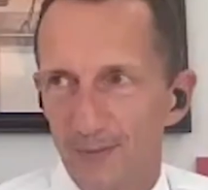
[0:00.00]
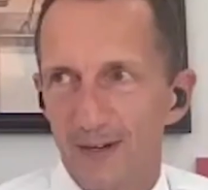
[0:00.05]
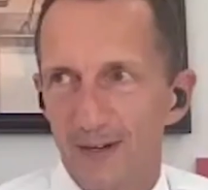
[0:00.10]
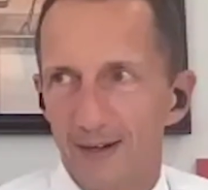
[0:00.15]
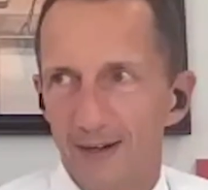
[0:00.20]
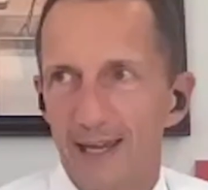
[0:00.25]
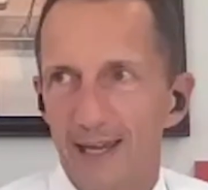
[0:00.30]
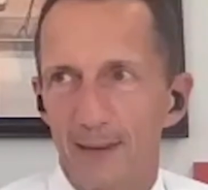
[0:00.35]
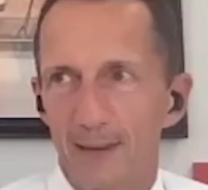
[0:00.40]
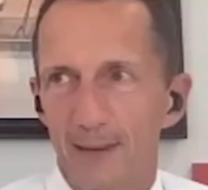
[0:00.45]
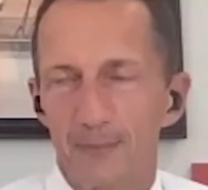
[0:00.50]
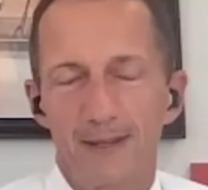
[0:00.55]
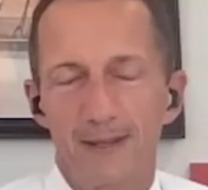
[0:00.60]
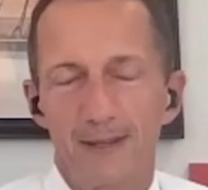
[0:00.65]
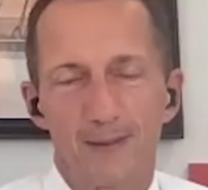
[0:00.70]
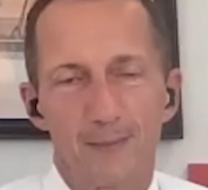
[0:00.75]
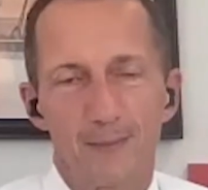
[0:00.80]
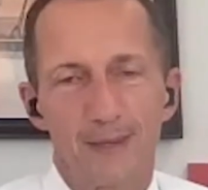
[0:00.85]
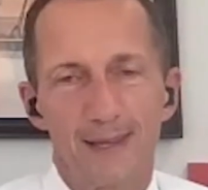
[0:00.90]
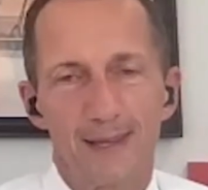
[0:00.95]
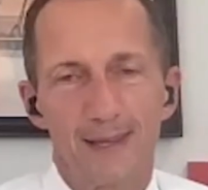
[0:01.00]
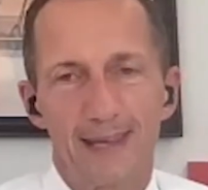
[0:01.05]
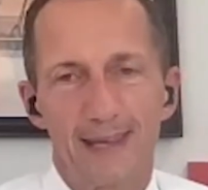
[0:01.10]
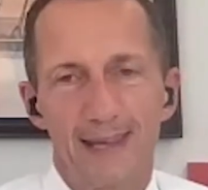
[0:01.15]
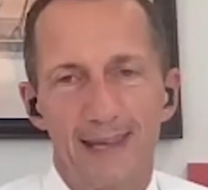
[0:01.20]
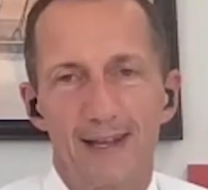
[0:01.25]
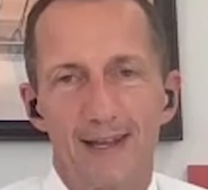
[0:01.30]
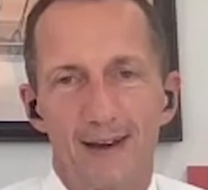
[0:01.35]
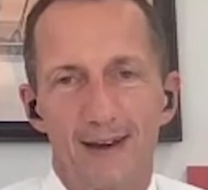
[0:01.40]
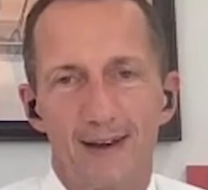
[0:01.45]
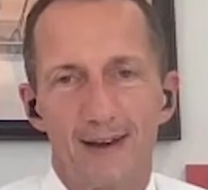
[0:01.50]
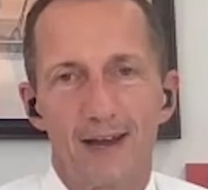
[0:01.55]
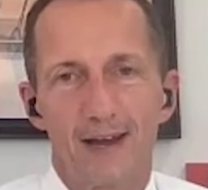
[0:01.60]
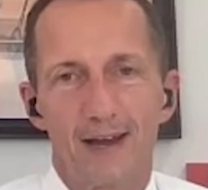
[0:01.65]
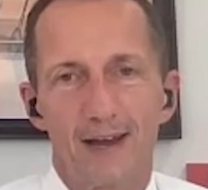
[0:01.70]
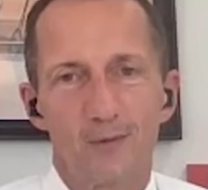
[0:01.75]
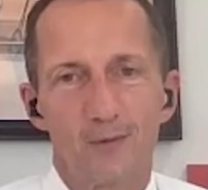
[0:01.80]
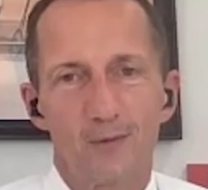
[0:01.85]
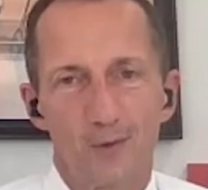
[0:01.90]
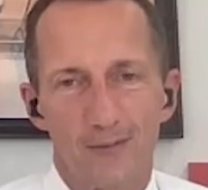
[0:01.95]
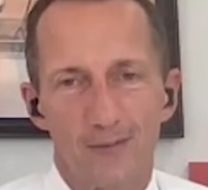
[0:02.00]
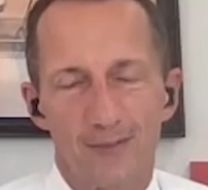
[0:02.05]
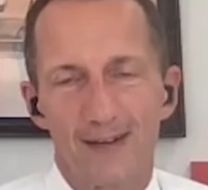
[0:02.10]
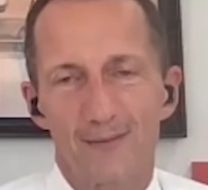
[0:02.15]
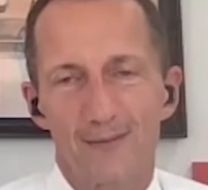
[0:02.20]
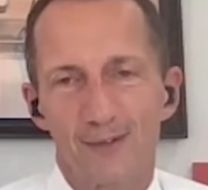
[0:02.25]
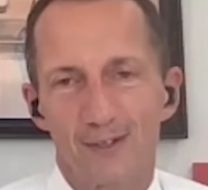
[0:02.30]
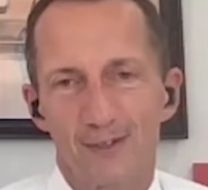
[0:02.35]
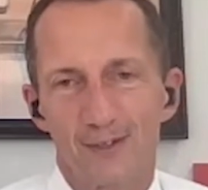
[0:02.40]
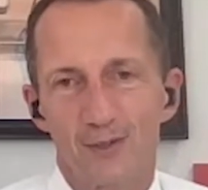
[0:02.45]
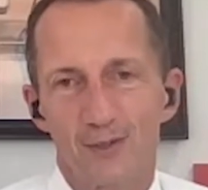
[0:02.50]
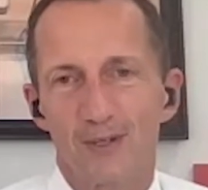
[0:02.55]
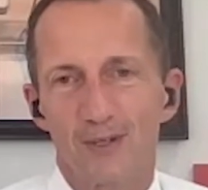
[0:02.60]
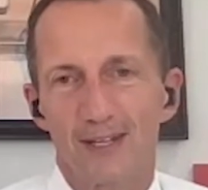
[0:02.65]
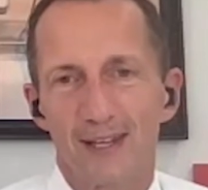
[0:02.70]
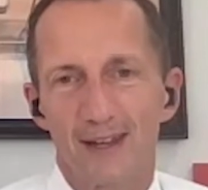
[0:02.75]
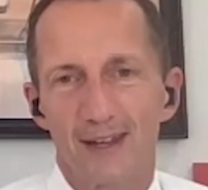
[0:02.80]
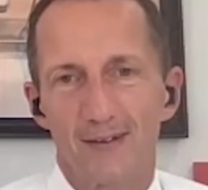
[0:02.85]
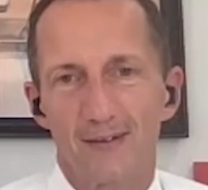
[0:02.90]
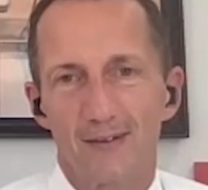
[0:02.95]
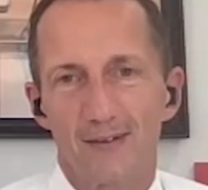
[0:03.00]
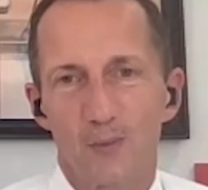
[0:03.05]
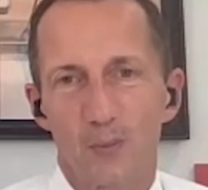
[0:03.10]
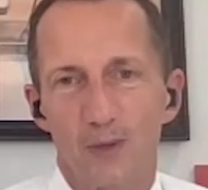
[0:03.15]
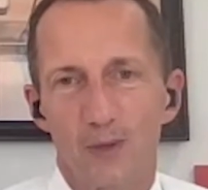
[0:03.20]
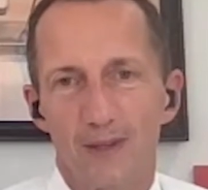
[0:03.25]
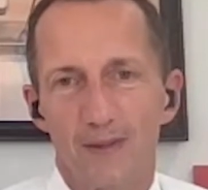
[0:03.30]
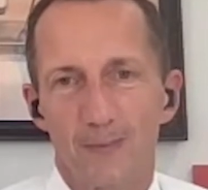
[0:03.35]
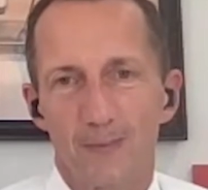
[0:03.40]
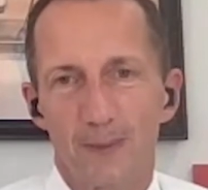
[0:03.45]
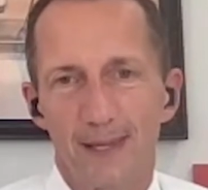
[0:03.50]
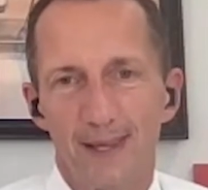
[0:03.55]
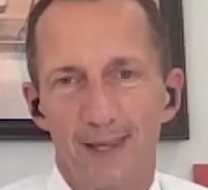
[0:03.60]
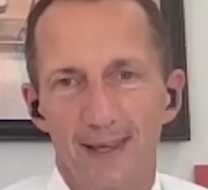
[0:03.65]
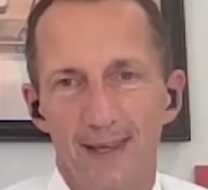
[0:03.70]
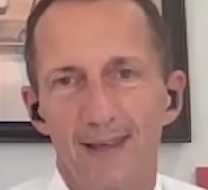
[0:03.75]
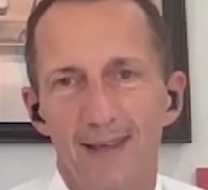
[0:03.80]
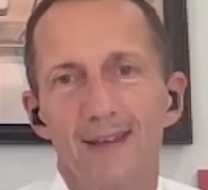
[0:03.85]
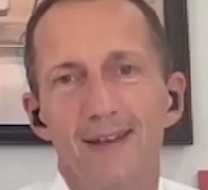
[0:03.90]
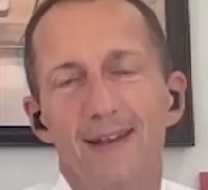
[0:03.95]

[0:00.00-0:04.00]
very happy to be in our 100th anniversary year as we speak,